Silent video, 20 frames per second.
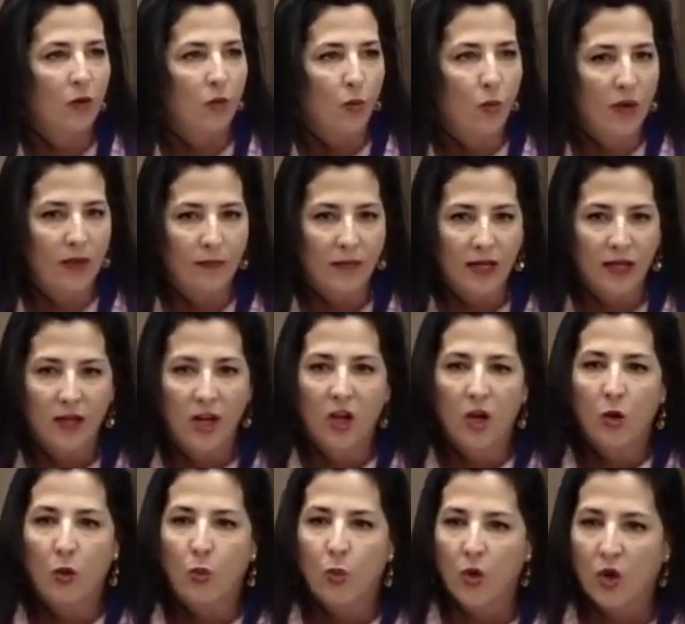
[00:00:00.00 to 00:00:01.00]
women
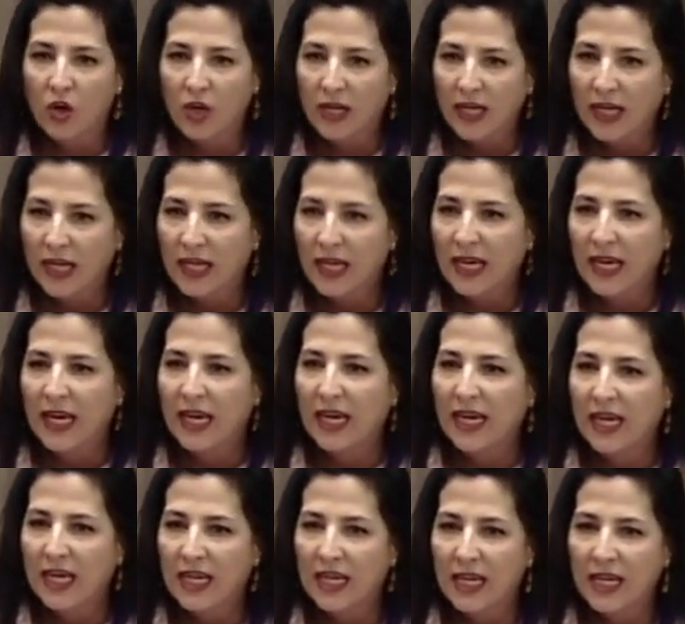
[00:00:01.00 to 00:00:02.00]
working
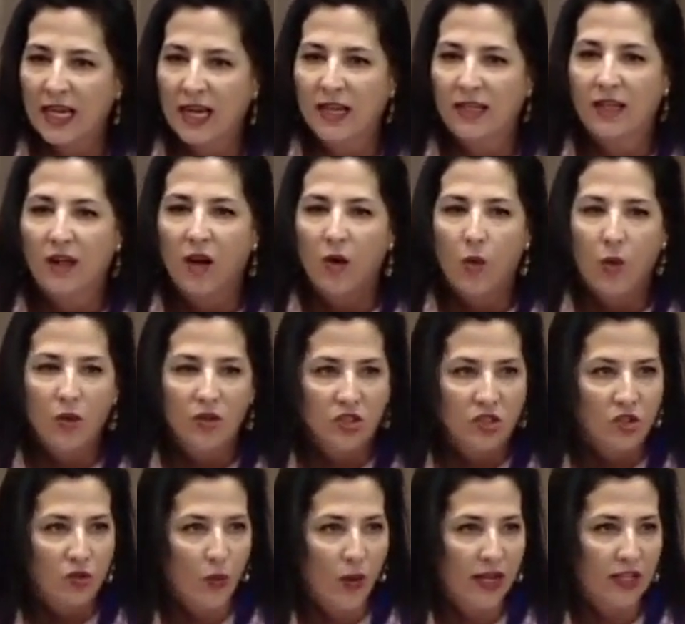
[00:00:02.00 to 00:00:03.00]
in
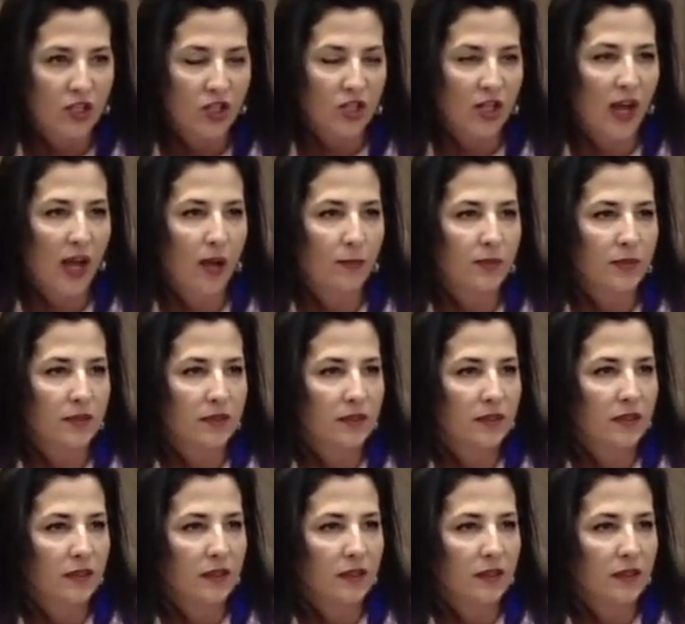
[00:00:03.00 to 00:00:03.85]
sweatshops,